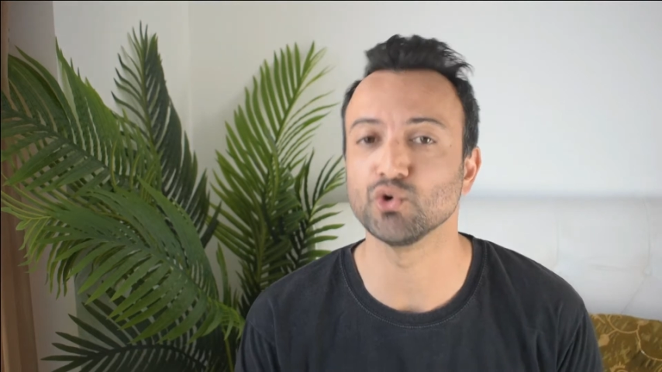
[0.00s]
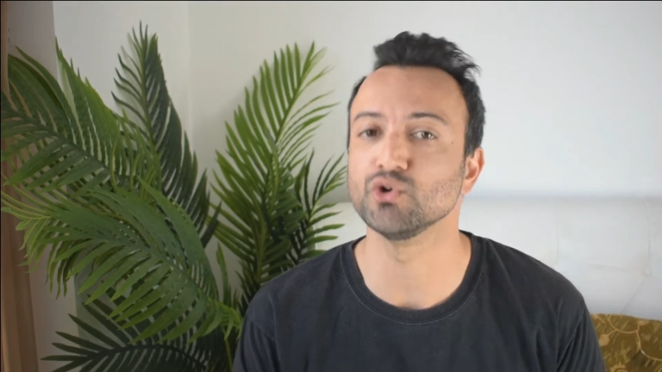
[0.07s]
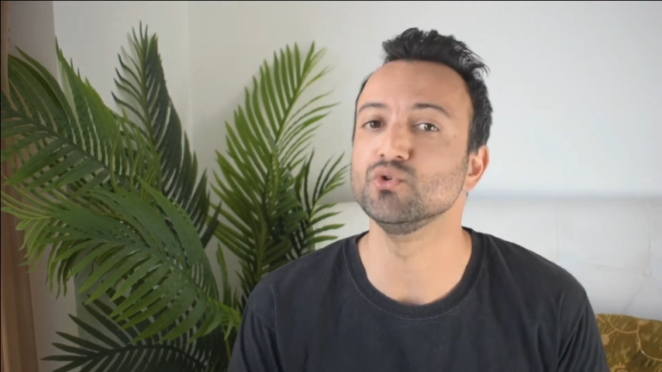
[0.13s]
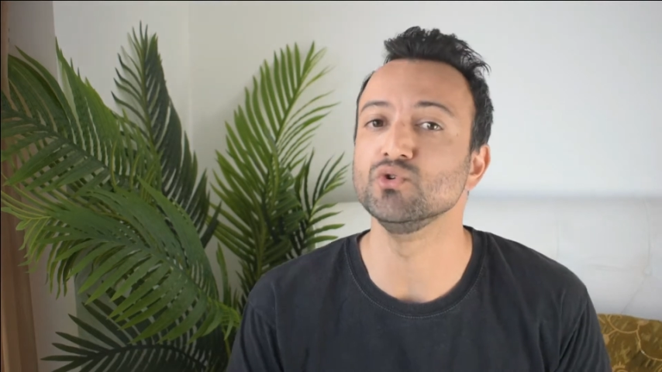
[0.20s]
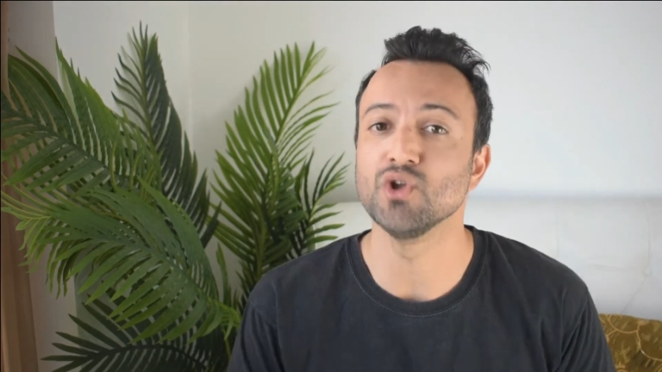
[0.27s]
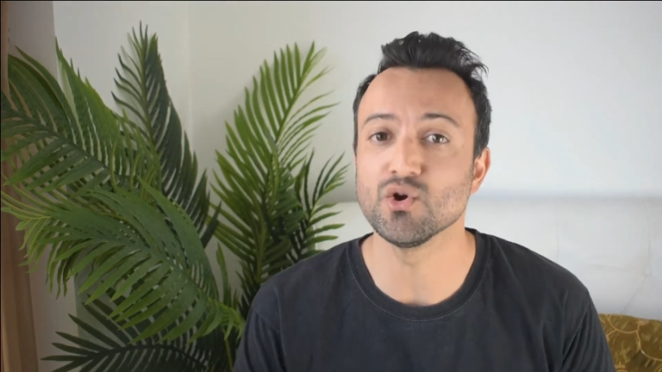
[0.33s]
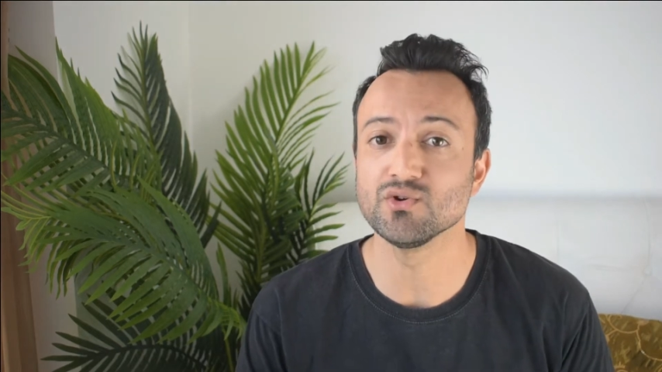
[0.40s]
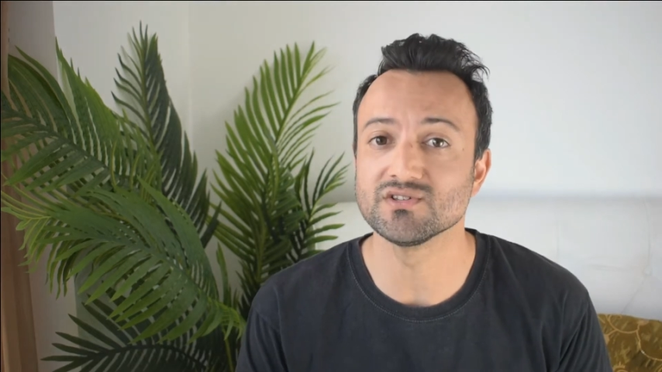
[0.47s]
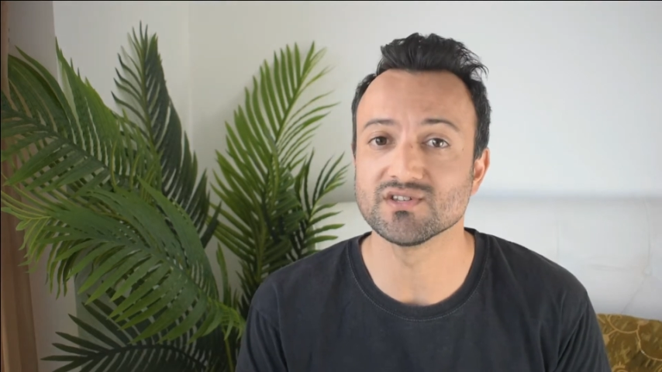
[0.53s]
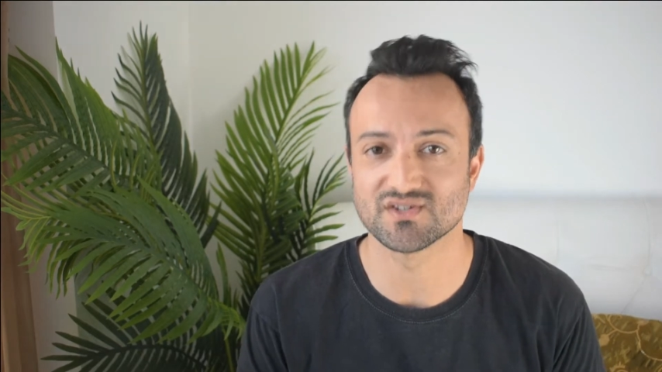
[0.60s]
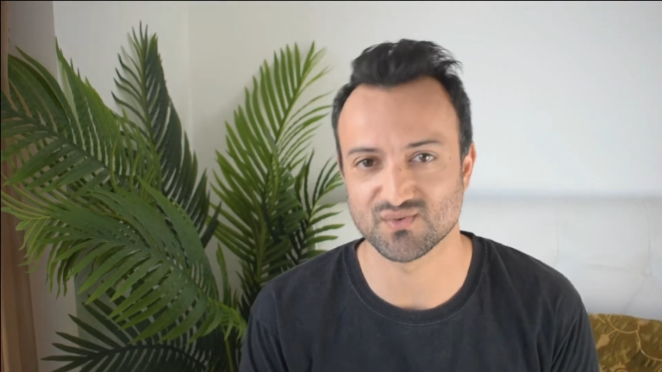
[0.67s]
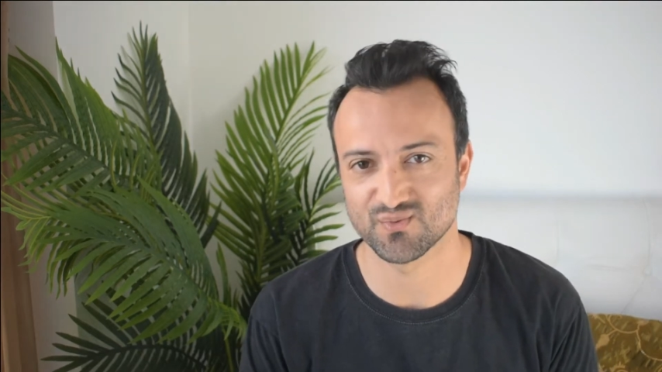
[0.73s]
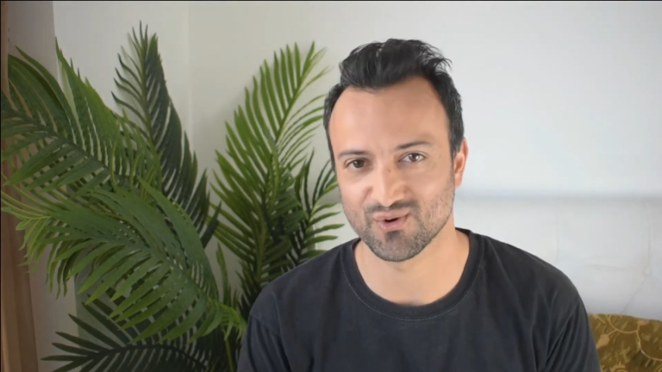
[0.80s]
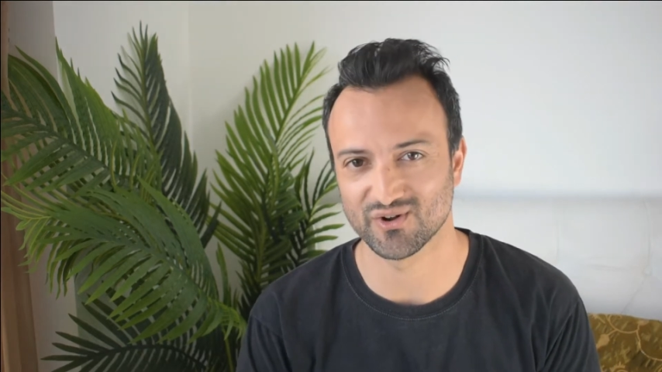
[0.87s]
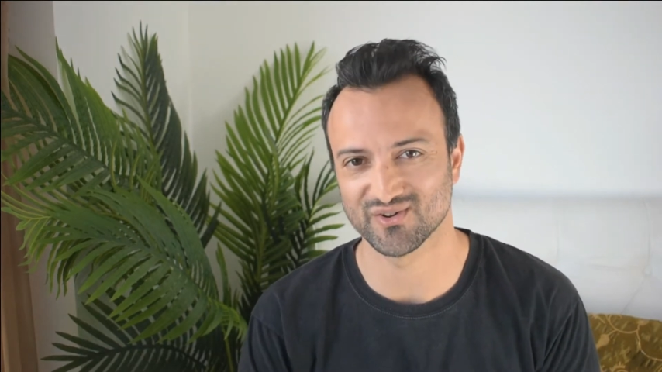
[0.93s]
or you
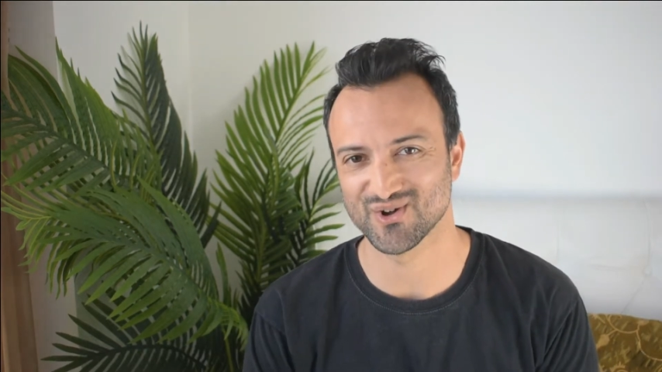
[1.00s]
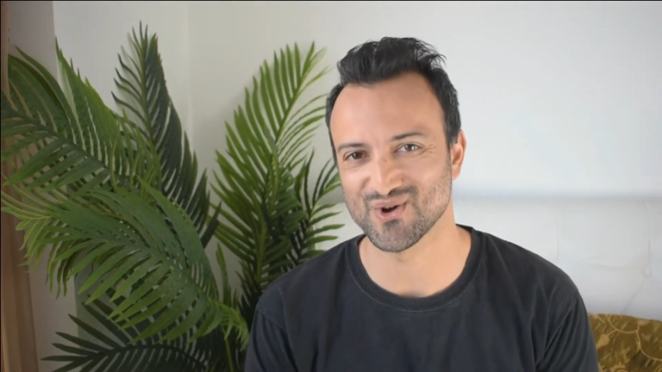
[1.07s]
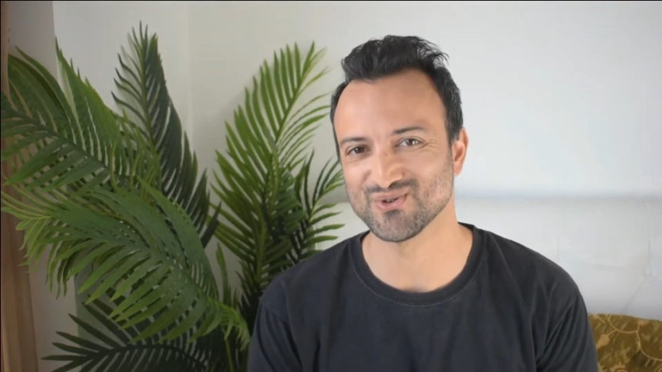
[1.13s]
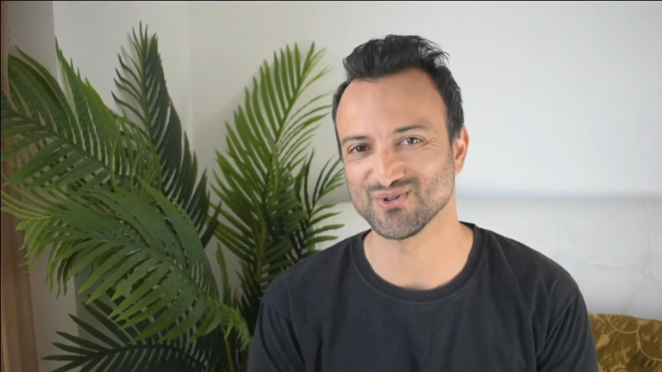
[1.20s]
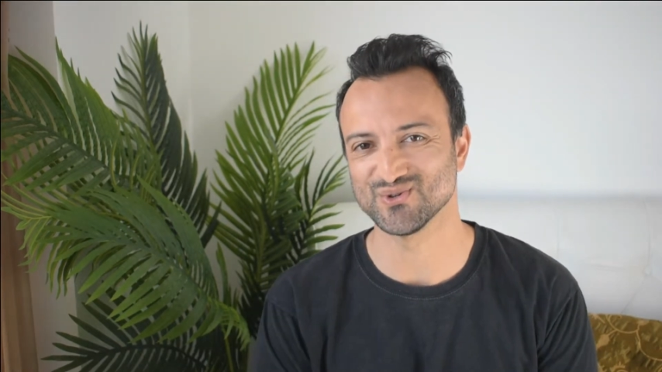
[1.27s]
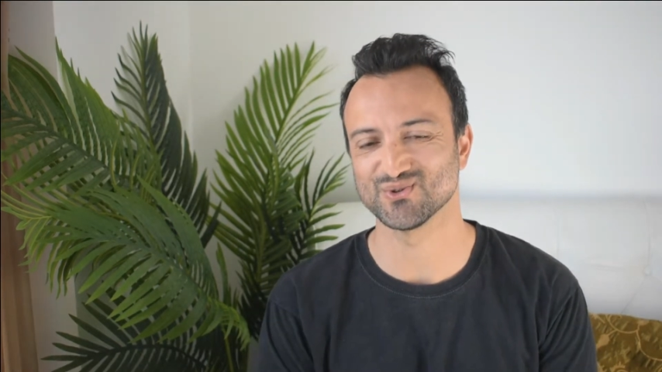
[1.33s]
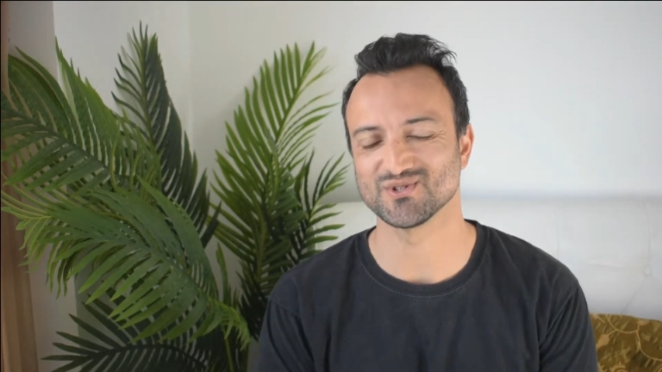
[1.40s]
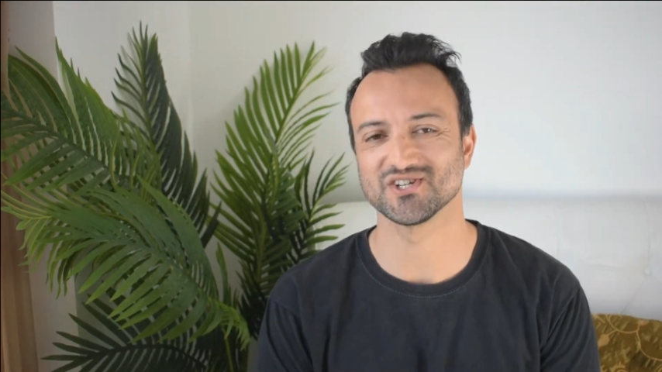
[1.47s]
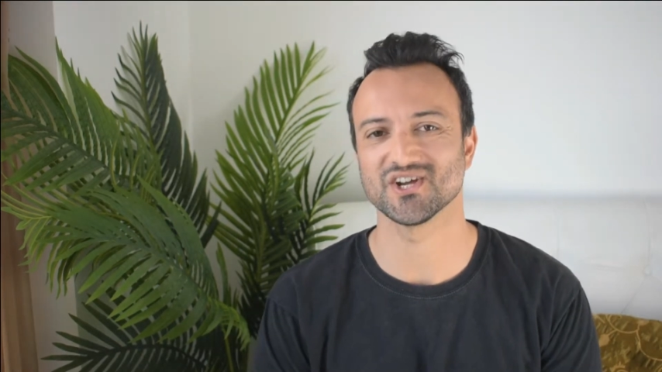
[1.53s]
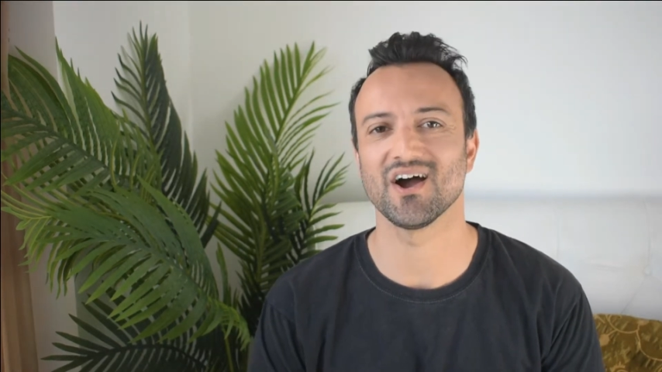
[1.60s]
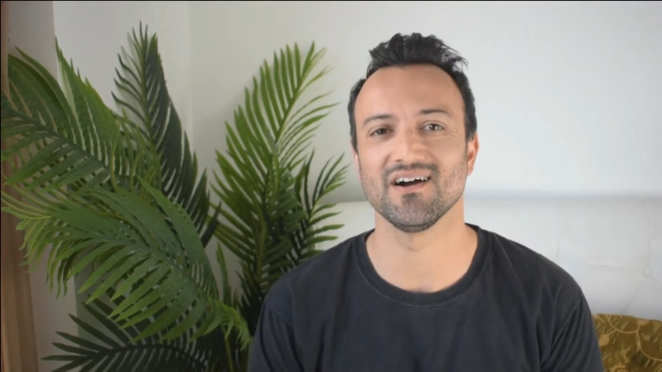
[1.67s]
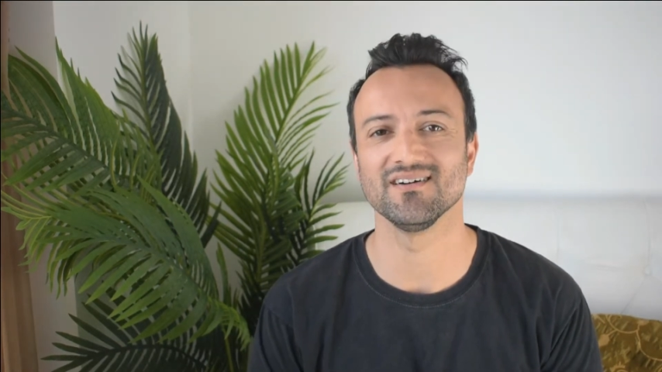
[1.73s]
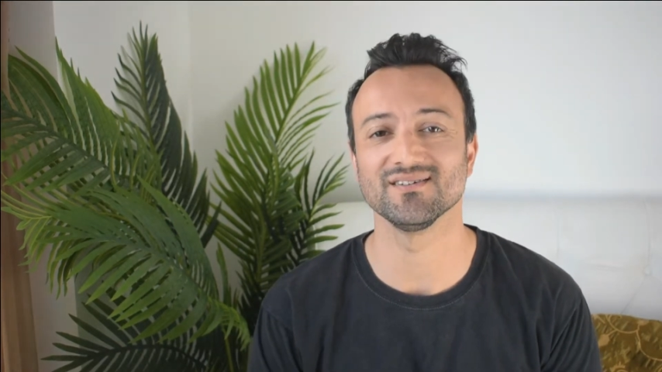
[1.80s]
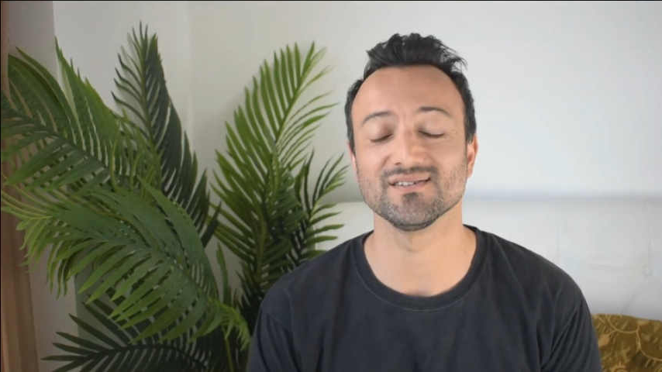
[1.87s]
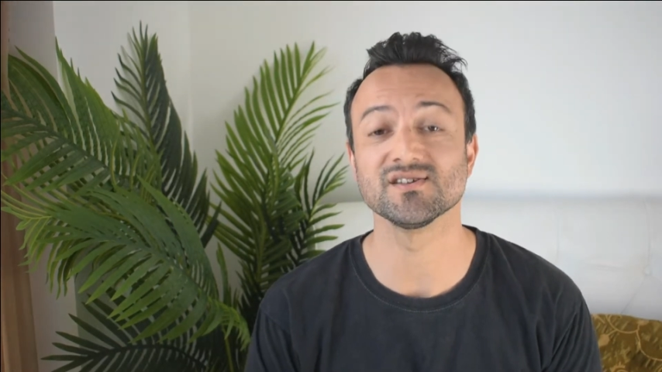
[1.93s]
notice one on your
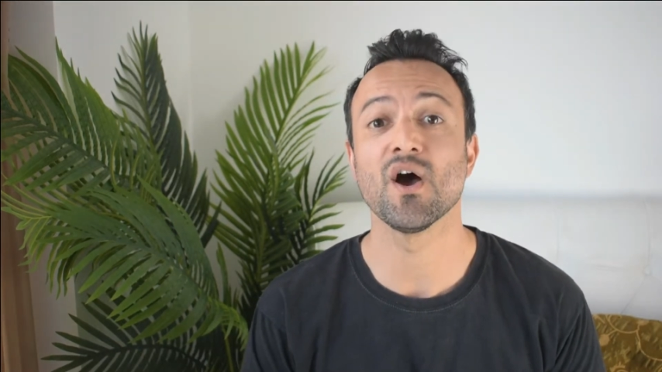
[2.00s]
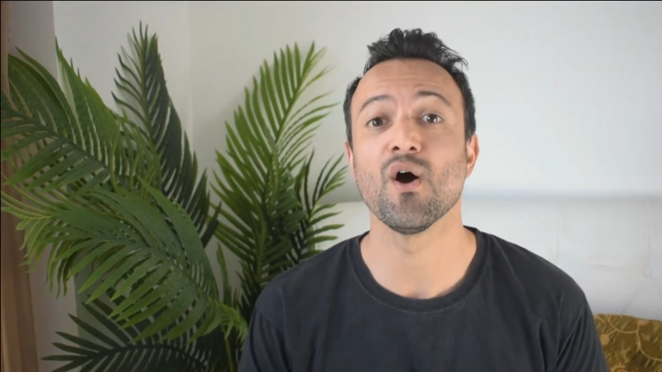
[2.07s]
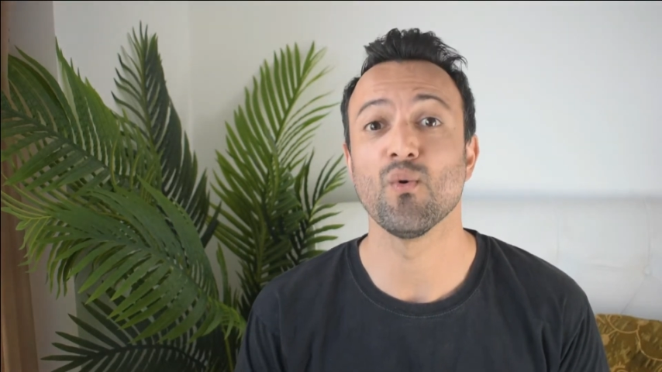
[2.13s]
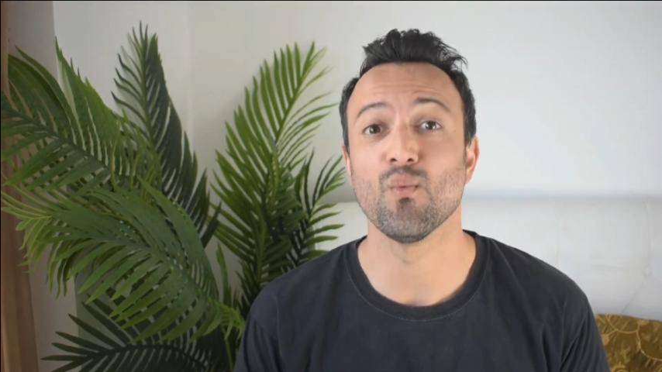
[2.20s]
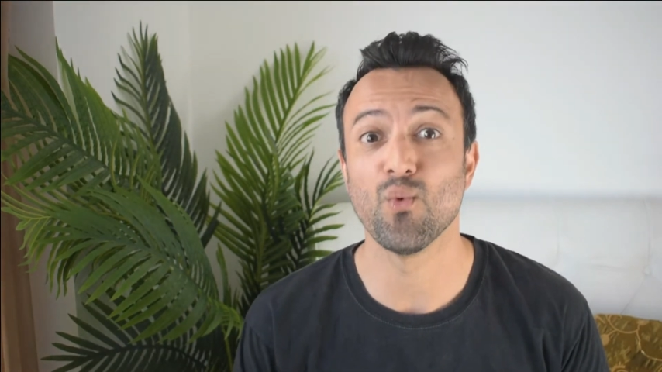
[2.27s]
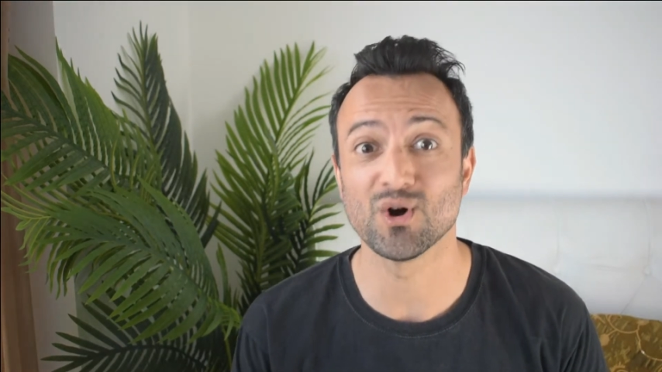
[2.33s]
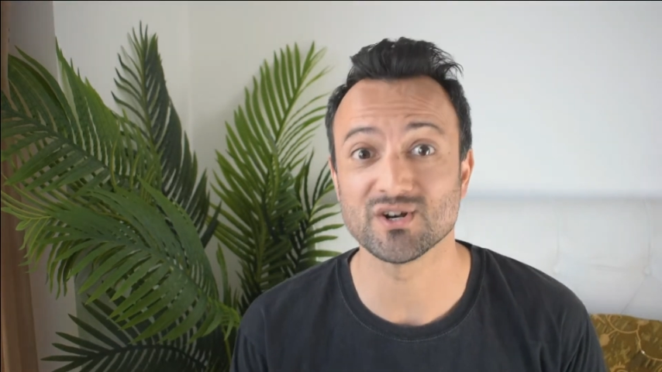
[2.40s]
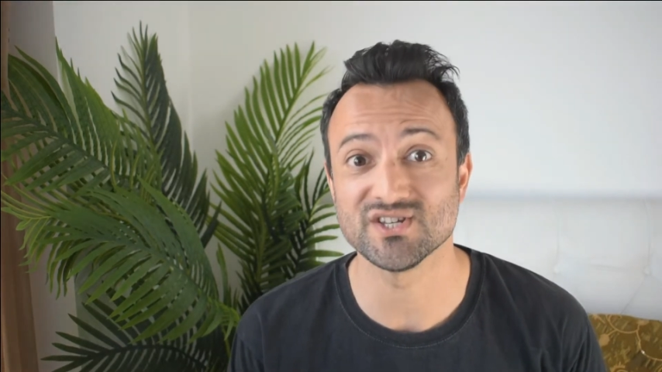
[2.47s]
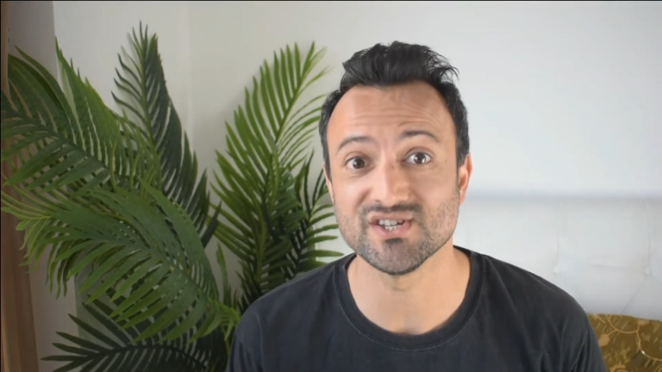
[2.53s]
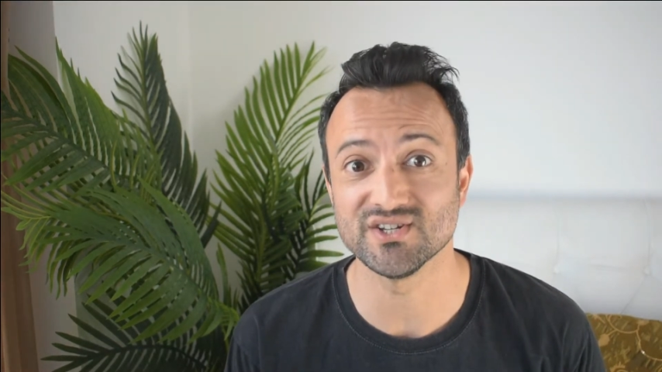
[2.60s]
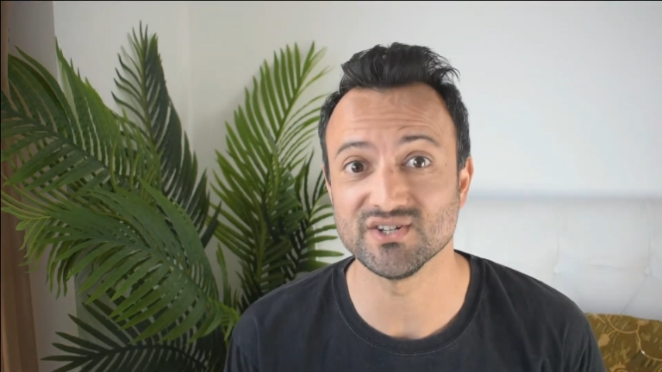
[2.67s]
child. What do you